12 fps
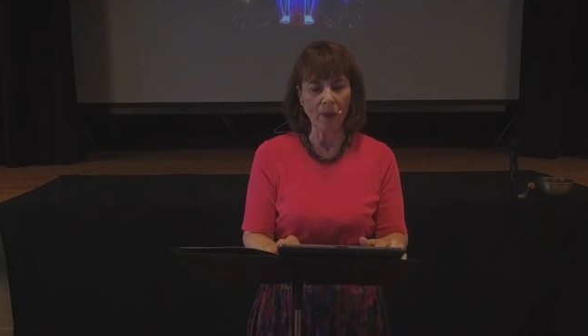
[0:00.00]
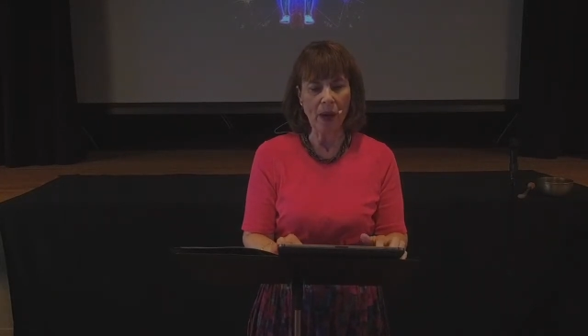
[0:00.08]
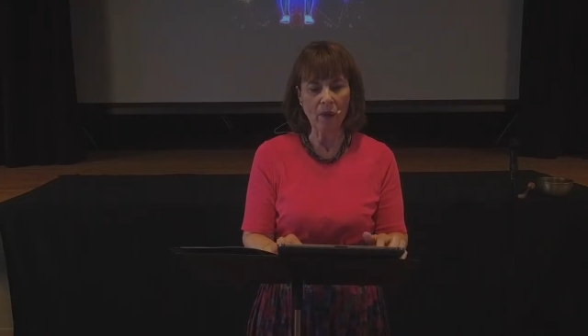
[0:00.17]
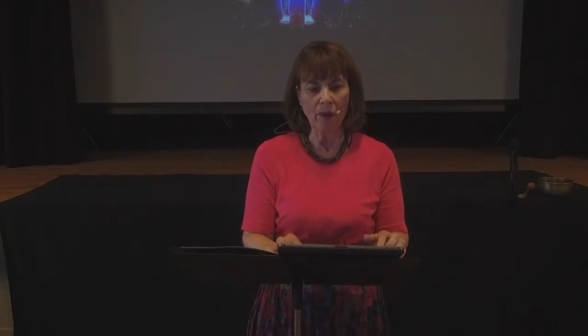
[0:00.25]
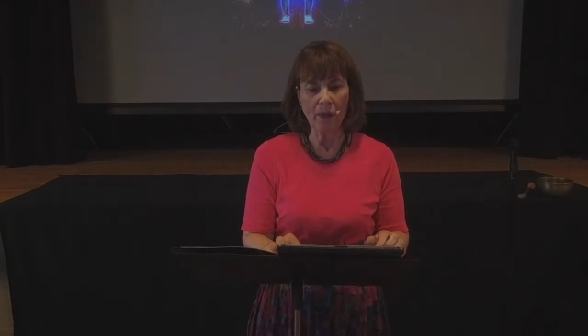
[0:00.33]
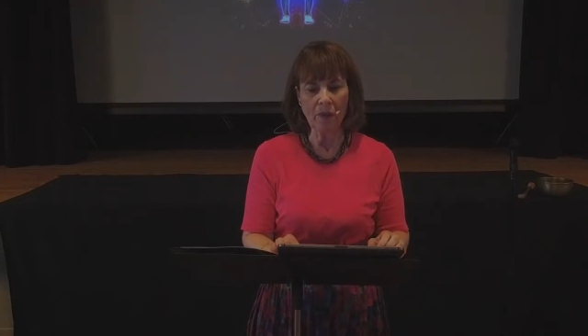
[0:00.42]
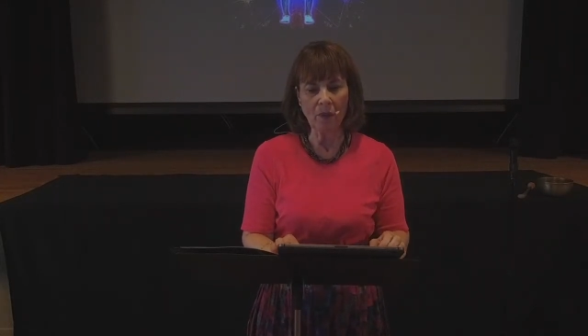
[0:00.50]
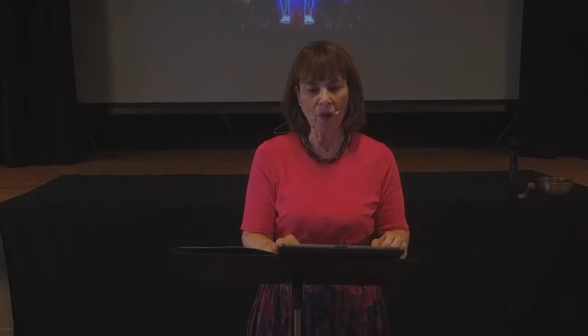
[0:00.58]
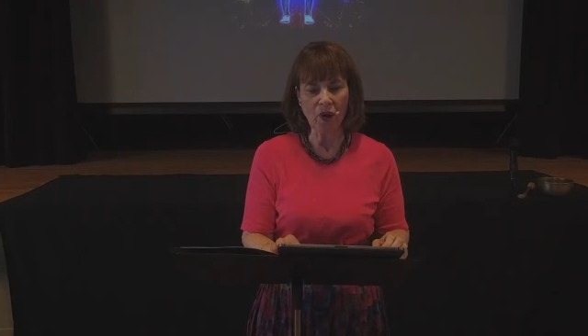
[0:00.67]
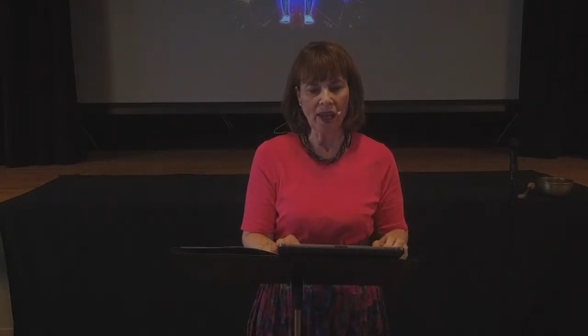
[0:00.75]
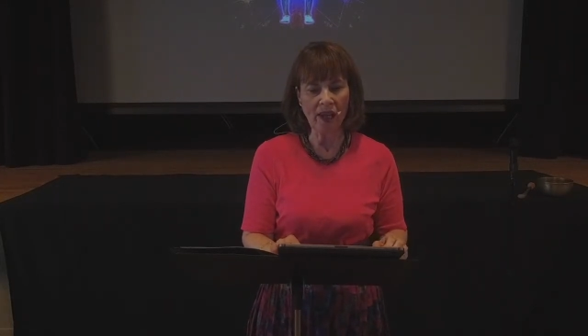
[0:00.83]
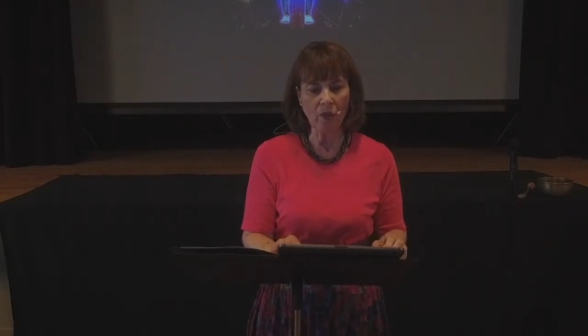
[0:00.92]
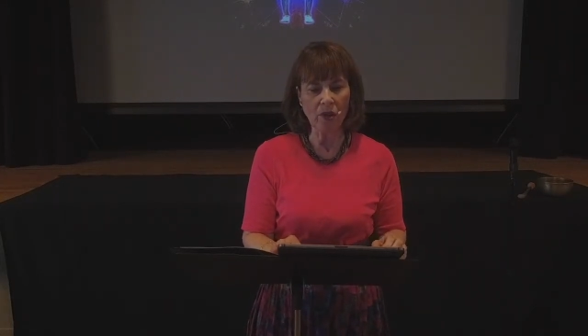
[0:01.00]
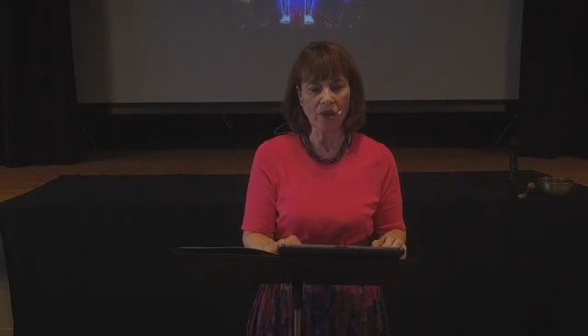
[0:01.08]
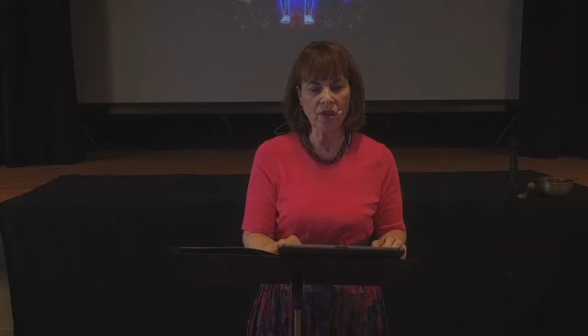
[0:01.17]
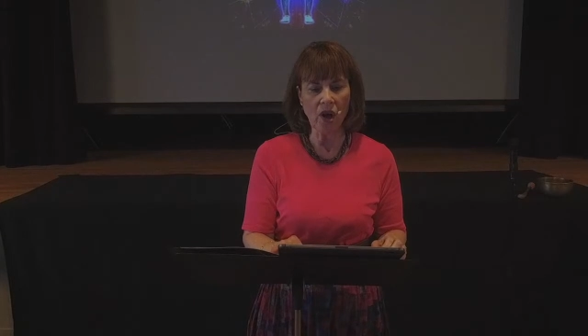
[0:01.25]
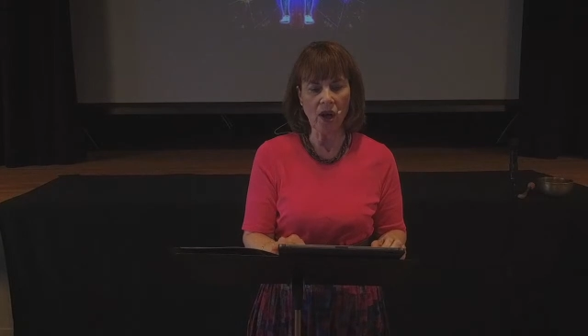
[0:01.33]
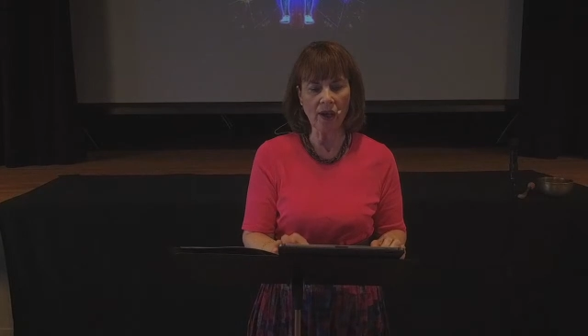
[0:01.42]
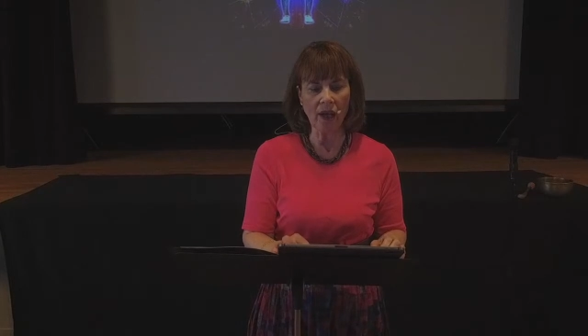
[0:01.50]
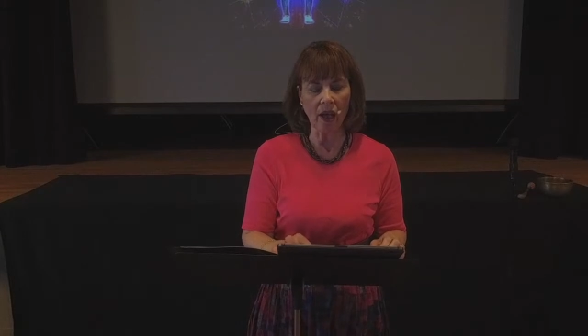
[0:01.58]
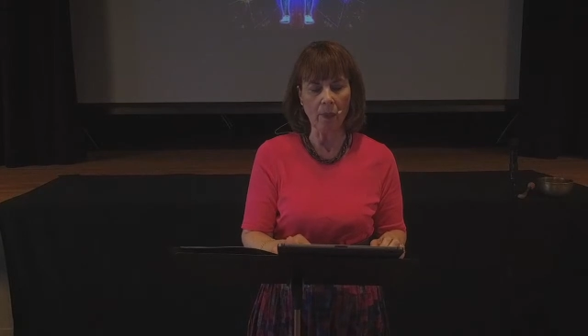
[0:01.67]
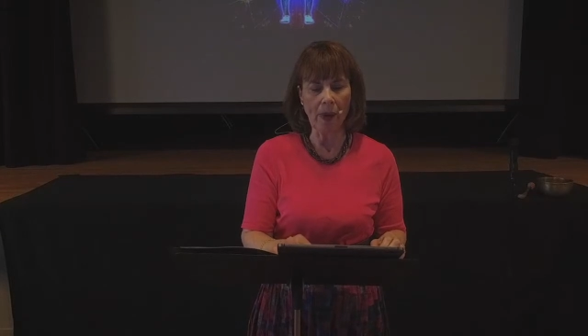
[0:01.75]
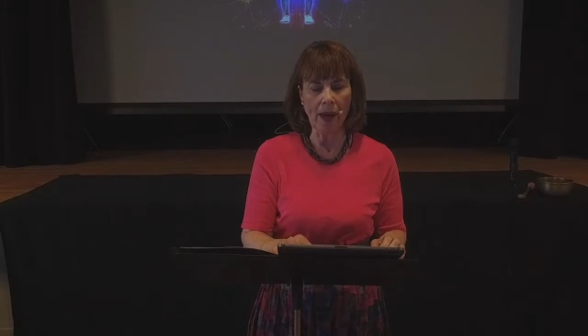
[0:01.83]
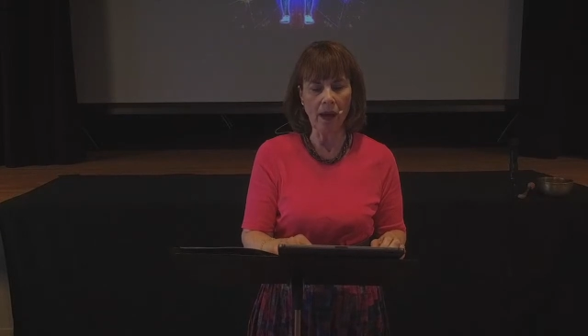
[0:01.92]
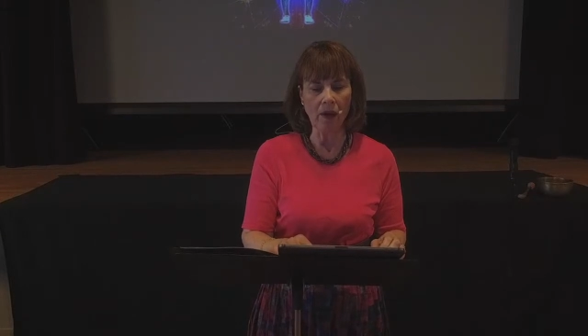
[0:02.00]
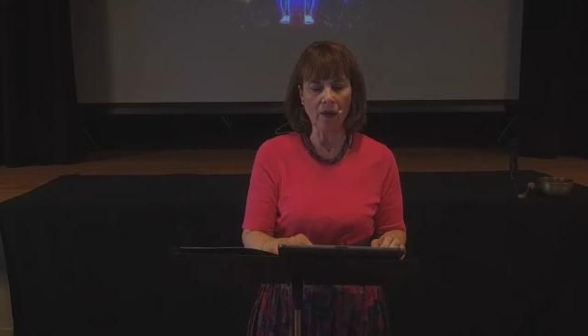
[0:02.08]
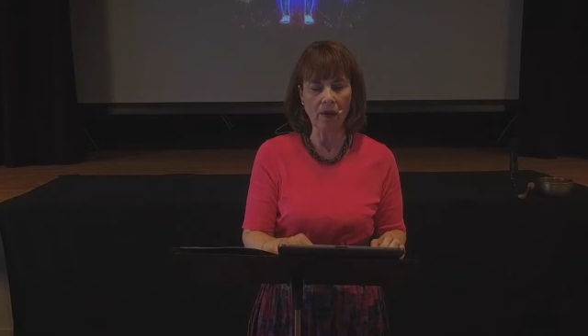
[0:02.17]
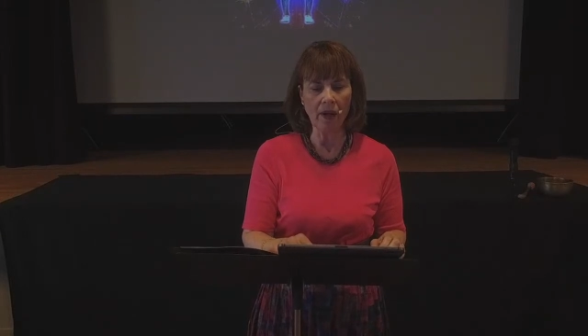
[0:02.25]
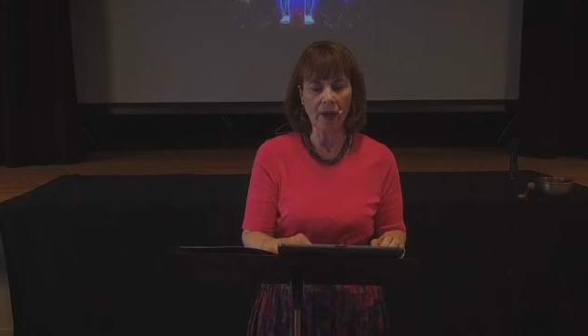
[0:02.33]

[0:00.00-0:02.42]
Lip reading: Now remember, he was talking about